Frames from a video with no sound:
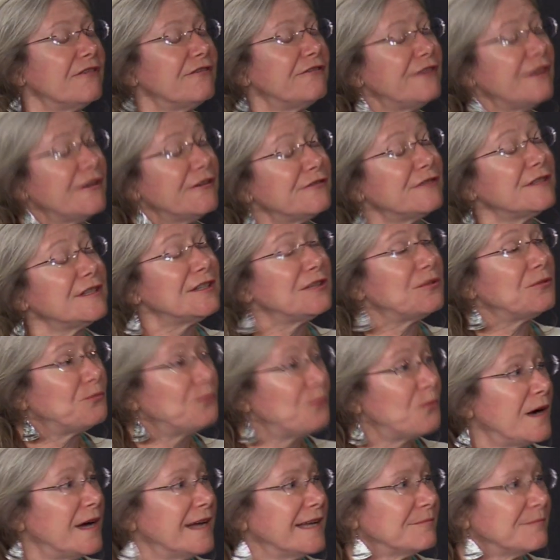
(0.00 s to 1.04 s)

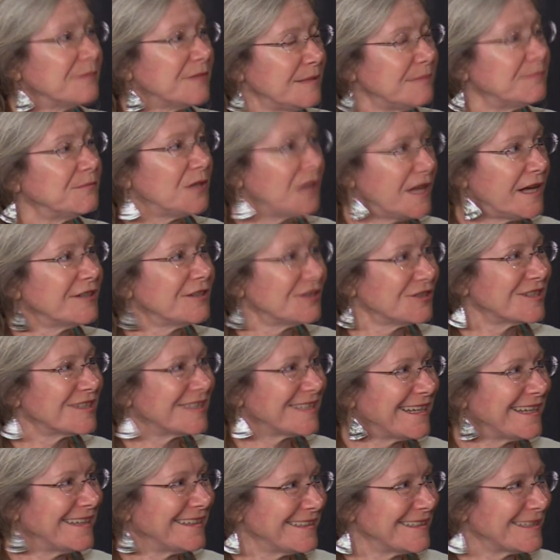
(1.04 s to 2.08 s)
50-1 people
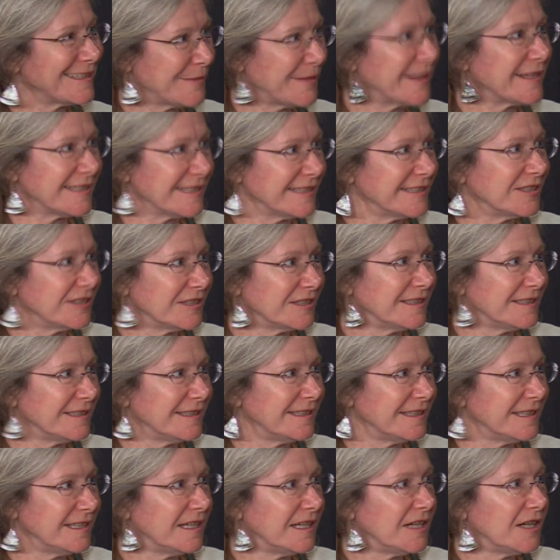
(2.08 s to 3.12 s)
understand this message.
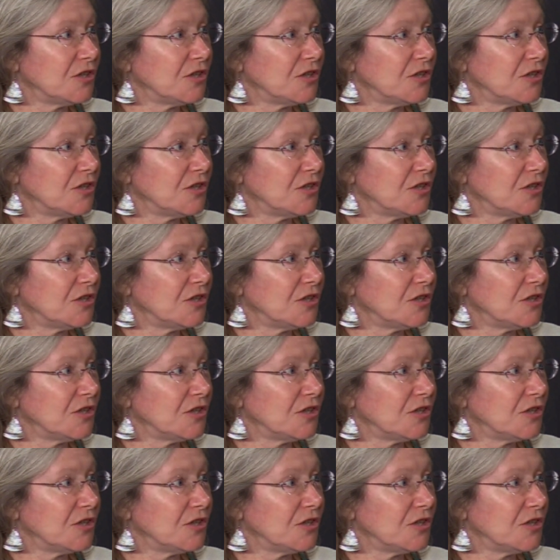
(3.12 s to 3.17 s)
Mm-hmm.